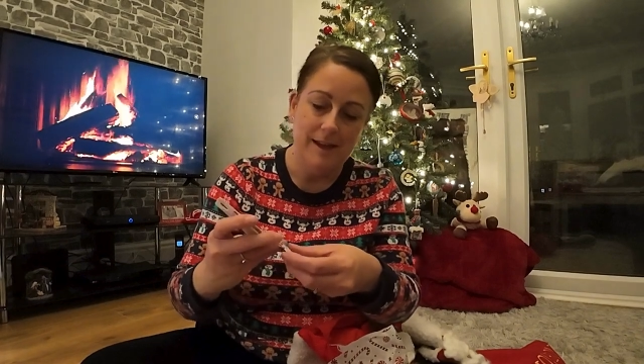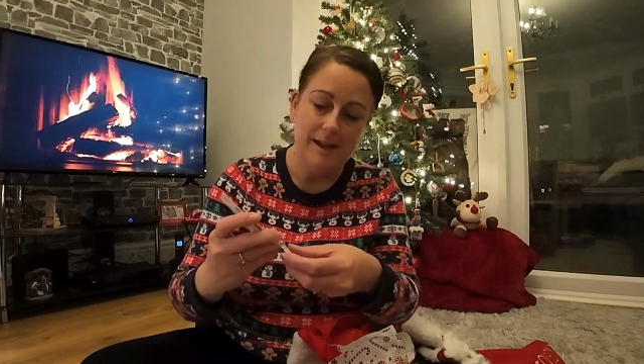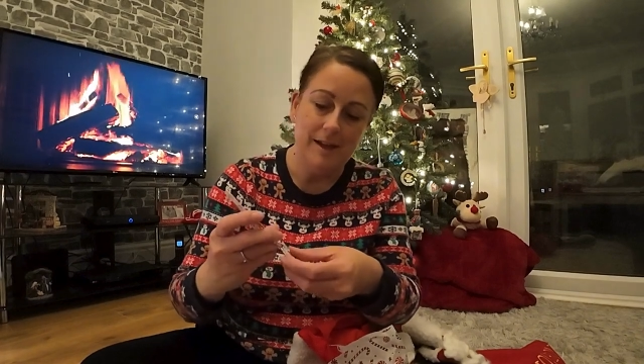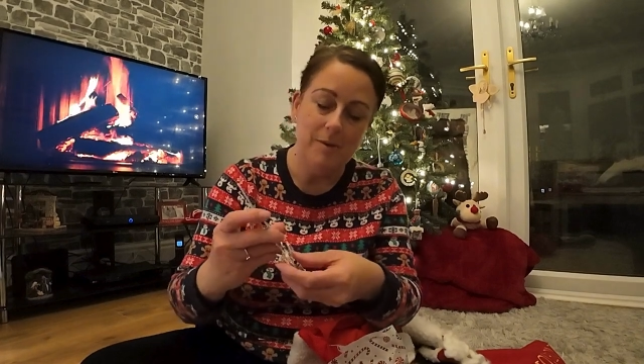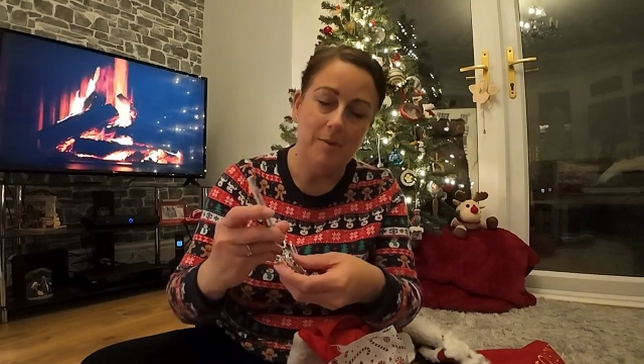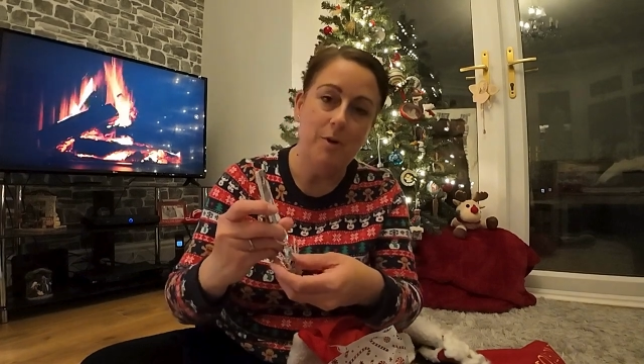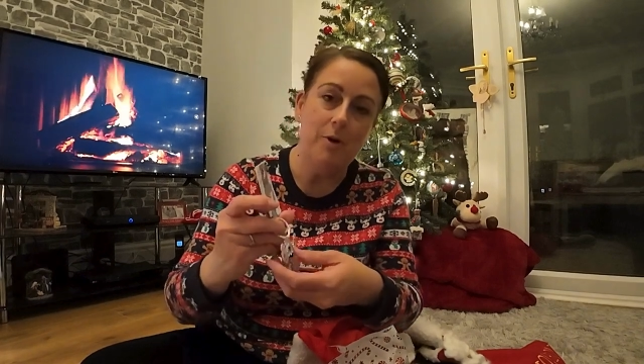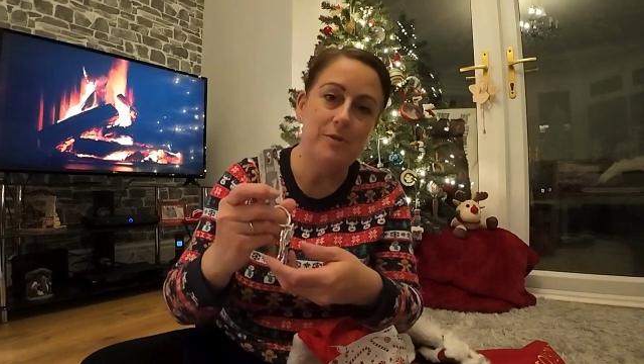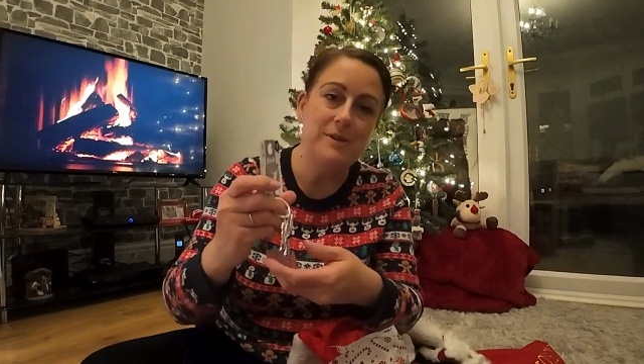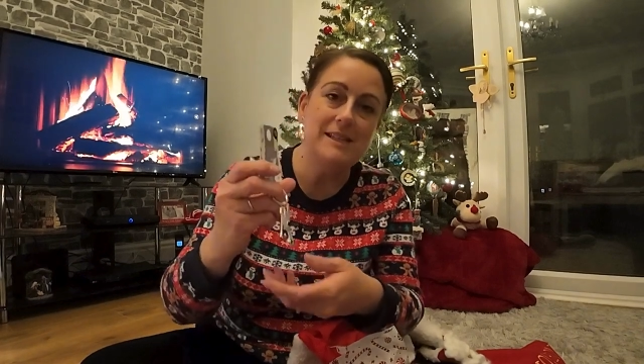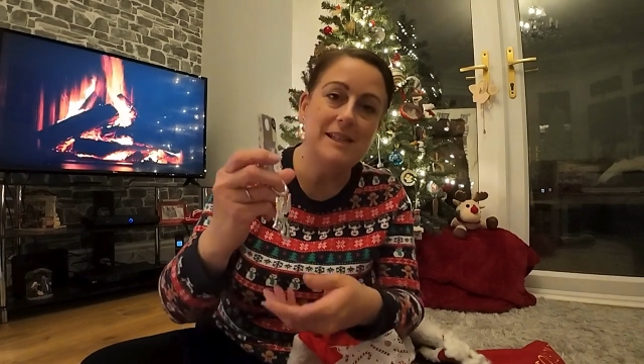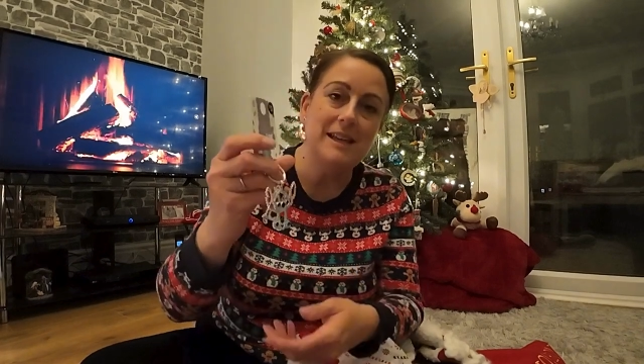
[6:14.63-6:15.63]
Now,
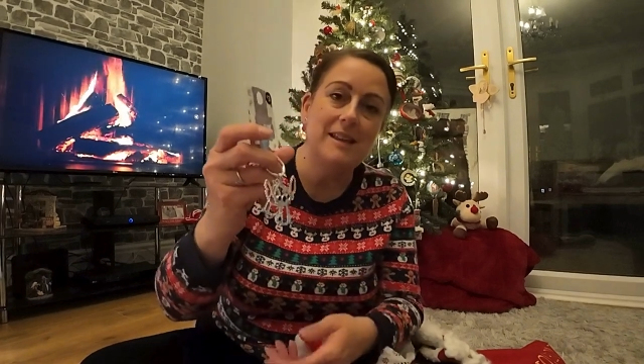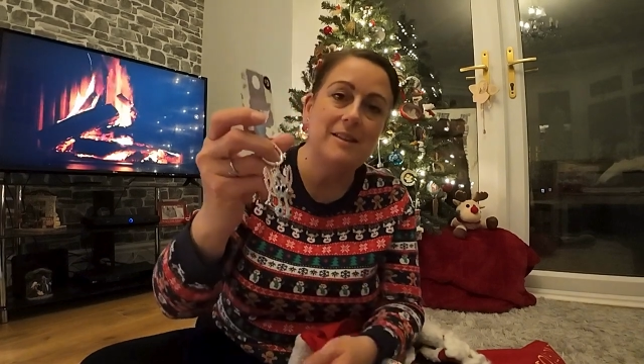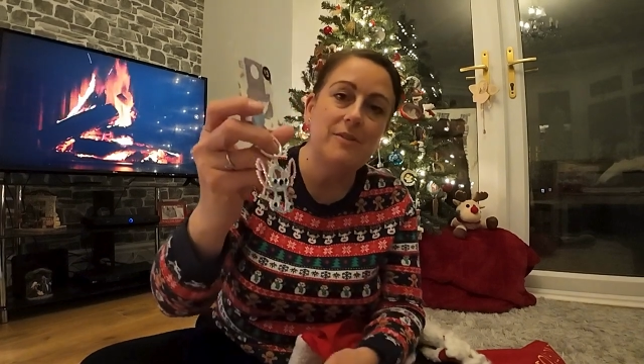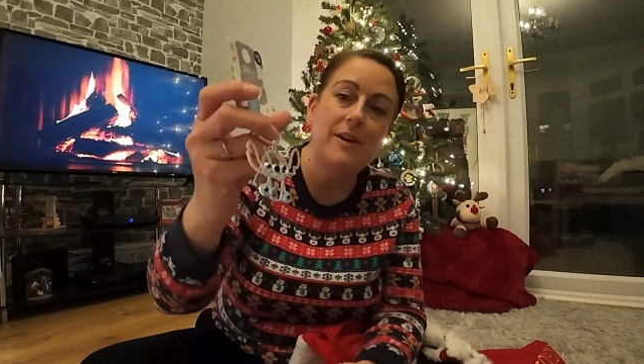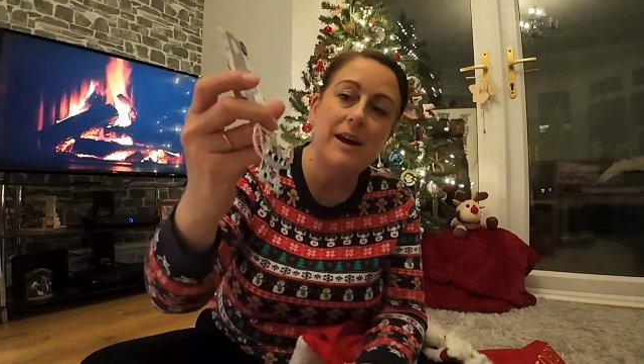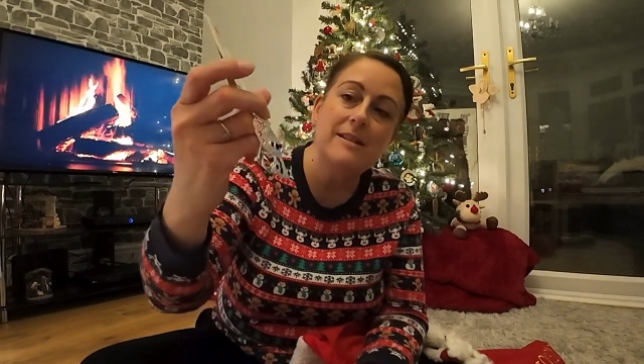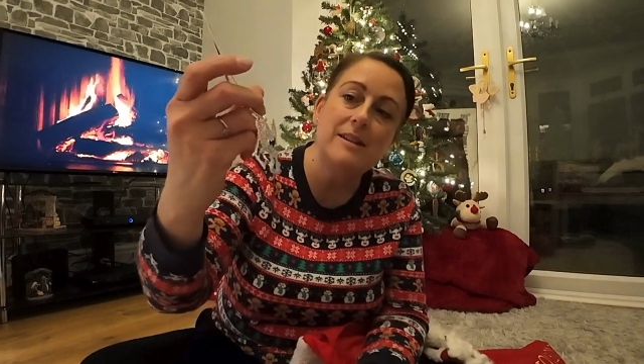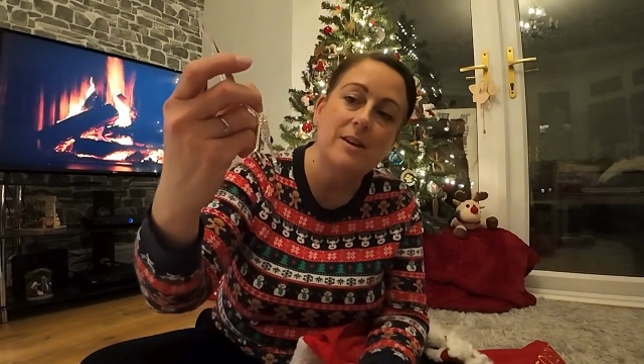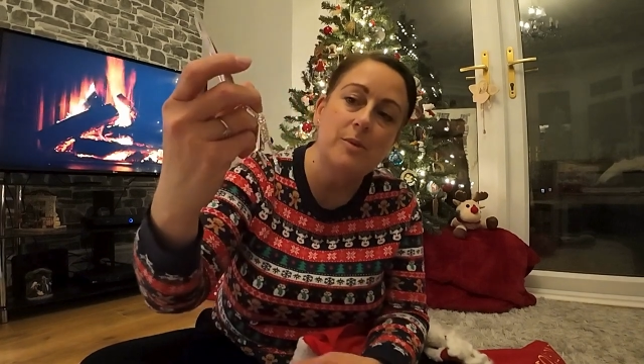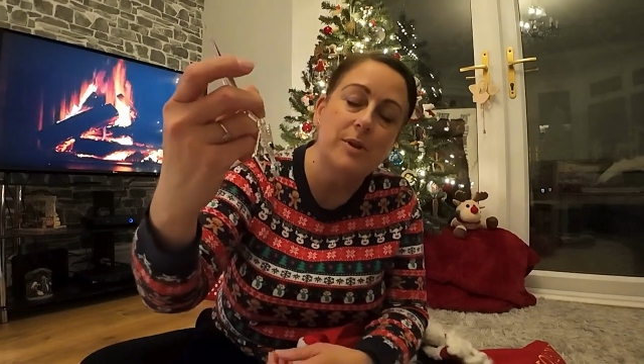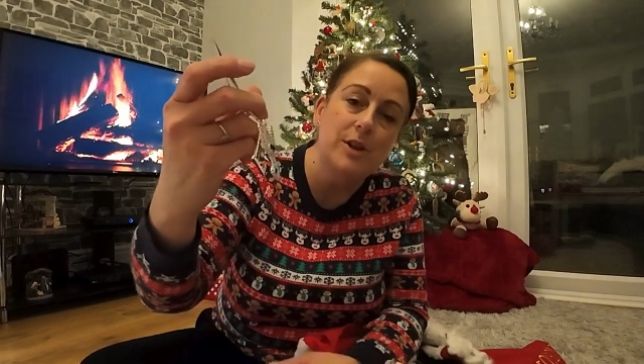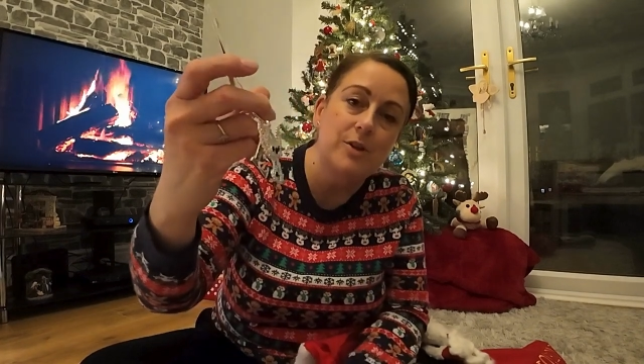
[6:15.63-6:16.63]
obviously, the fact
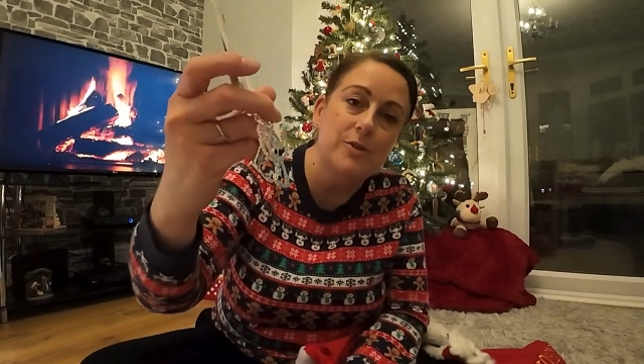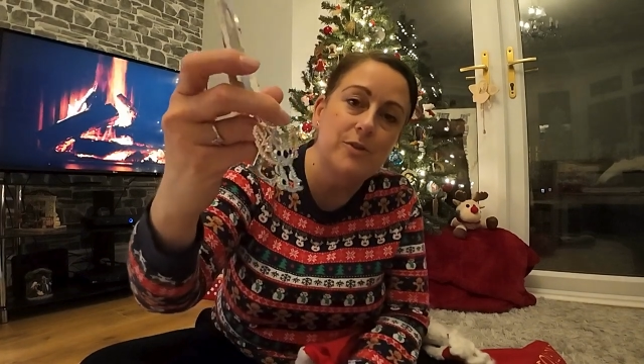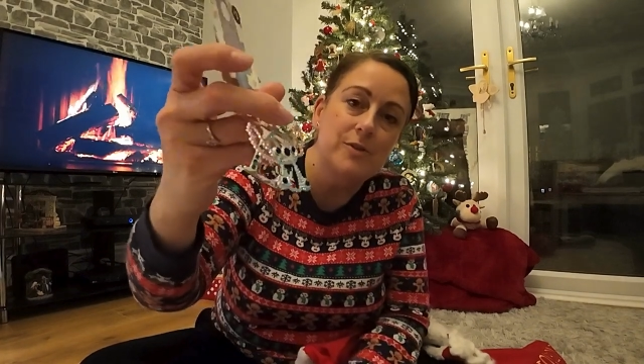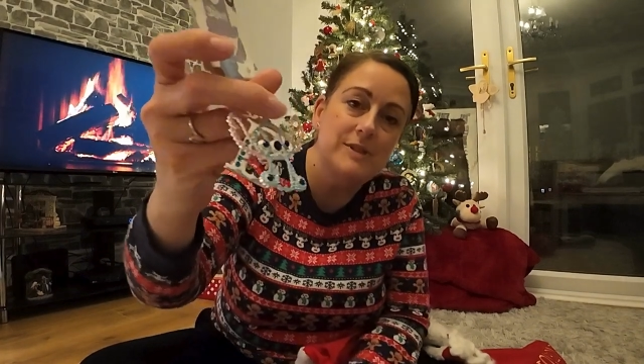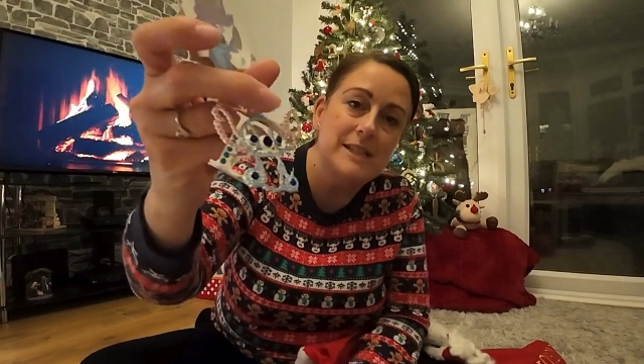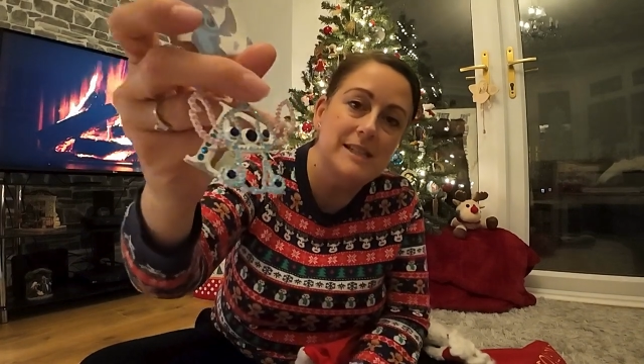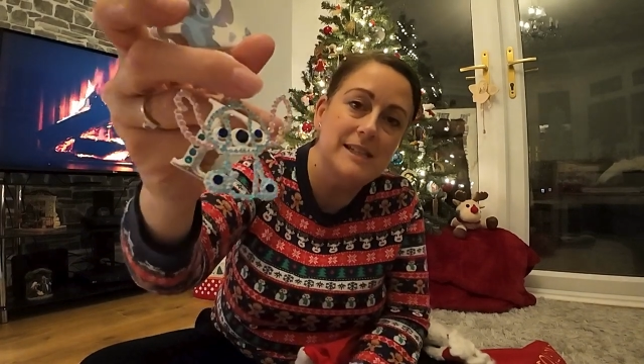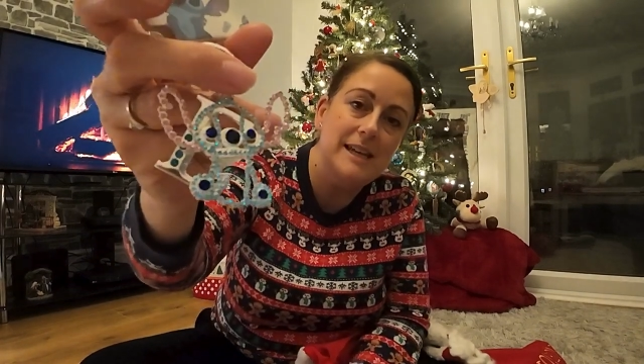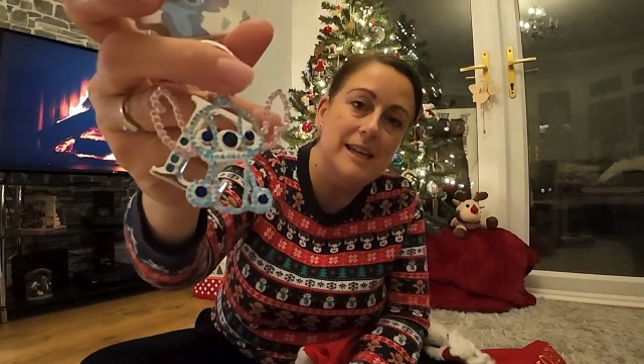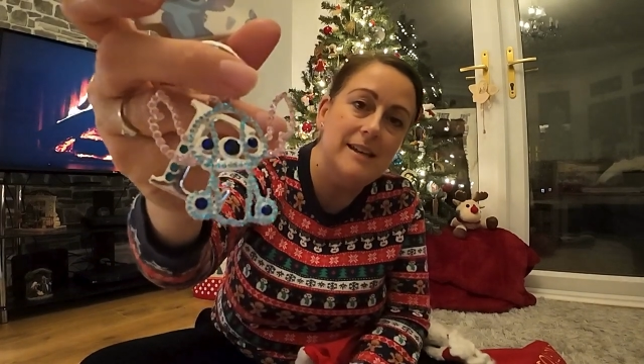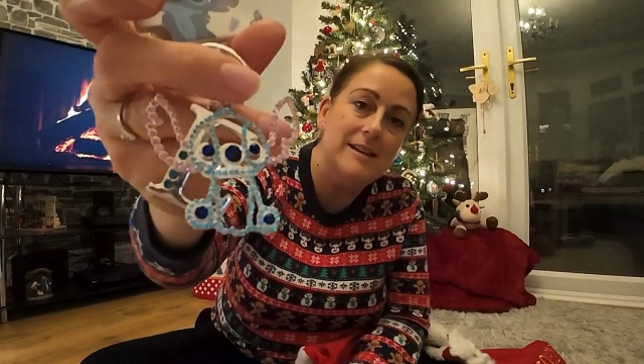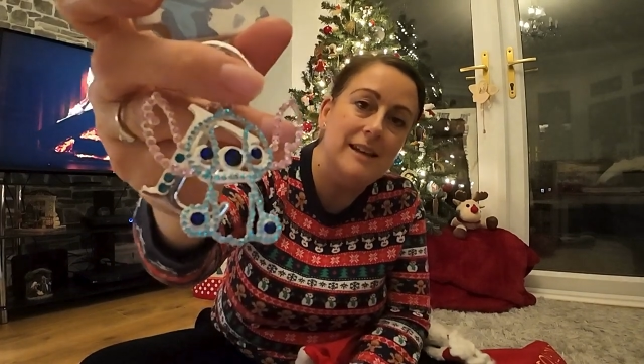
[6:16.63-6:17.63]
that we love Disney,